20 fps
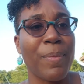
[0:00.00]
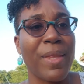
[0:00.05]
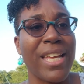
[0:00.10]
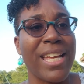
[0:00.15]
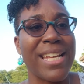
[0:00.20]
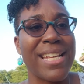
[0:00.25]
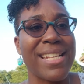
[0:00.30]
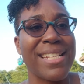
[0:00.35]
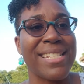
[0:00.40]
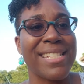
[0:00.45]

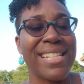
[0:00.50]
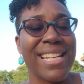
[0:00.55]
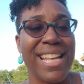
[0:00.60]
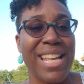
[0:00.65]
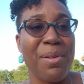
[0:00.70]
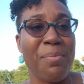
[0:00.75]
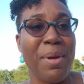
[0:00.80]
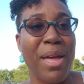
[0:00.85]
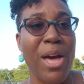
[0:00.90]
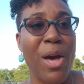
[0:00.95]
his
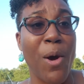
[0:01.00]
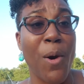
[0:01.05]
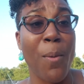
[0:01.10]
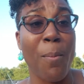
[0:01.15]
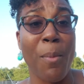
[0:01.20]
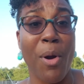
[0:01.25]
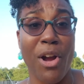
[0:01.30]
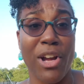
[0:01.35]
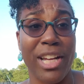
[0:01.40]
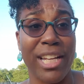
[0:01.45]
email
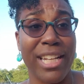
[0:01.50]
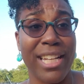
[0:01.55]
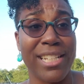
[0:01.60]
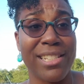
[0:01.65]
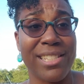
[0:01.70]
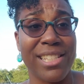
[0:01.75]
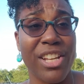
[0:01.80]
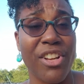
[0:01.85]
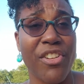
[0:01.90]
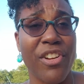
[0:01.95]
marketing
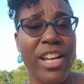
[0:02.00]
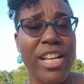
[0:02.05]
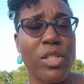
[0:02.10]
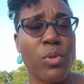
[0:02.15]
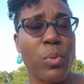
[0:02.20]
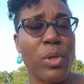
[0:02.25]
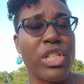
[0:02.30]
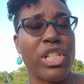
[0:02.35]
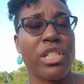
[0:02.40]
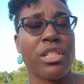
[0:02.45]

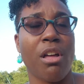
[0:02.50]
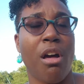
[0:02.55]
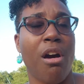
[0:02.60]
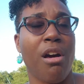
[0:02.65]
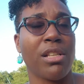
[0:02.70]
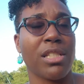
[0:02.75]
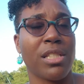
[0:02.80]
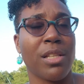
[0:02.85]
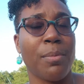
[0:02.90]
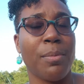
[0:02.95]
series, which is
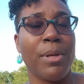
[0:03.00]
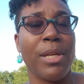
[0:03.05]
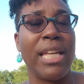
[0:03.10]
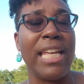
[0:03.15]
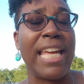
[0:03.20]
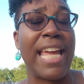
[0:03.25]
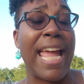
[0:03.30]
awesome.